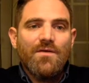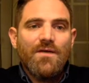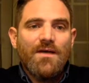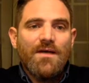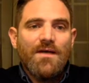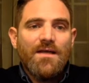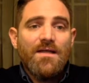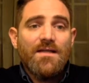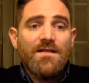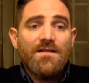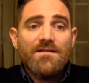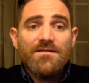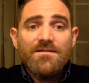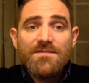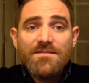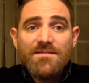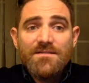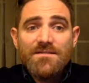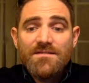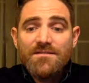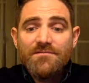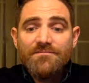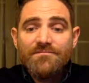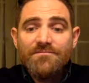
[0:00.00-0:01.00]

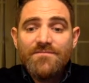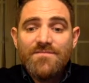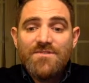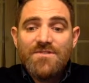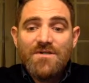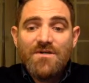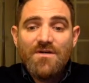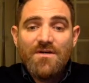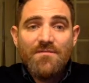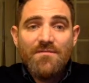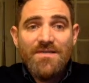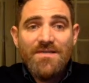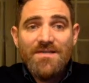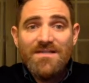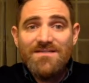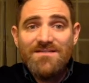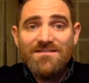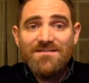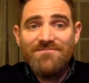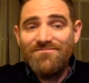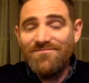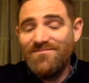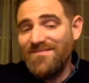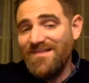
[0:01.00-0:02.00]
Else, so it
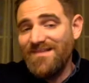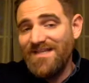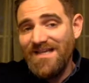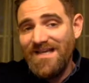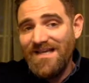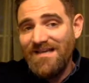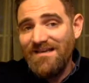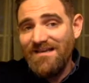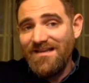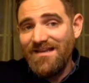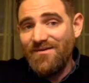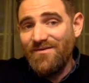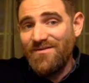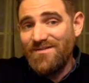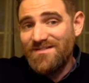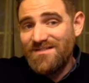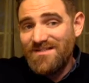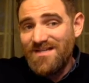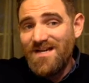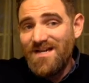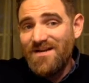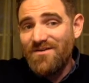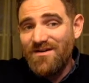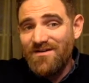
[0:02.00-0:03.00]
means that it was
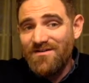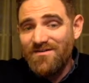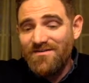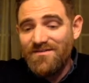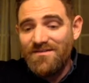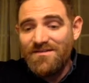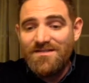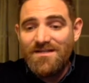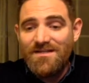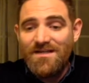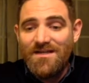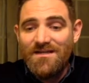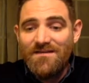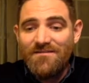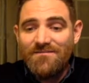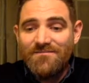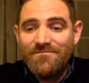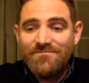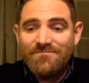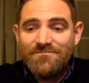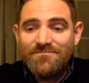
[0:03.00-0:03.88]
not greater than 10.